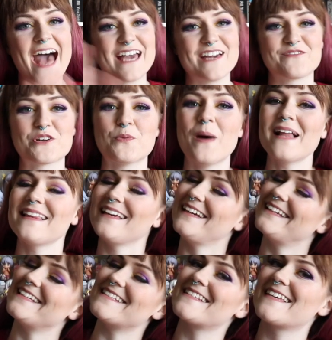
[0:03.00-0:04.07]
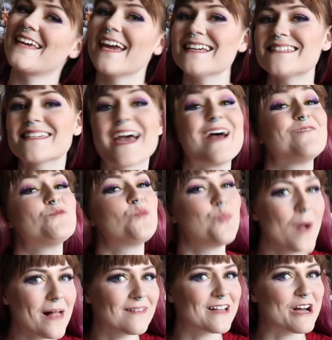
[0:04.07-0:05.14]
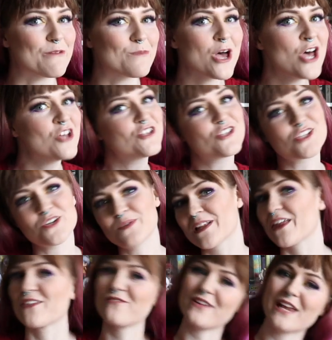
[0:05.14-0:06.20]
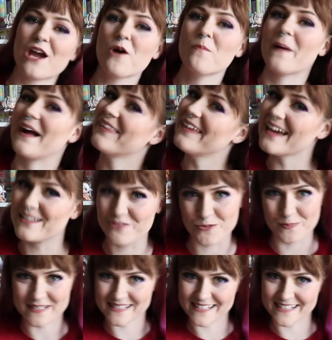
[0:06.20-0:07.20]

Hi everyone, it is Kit and welcome to another video by the Entropy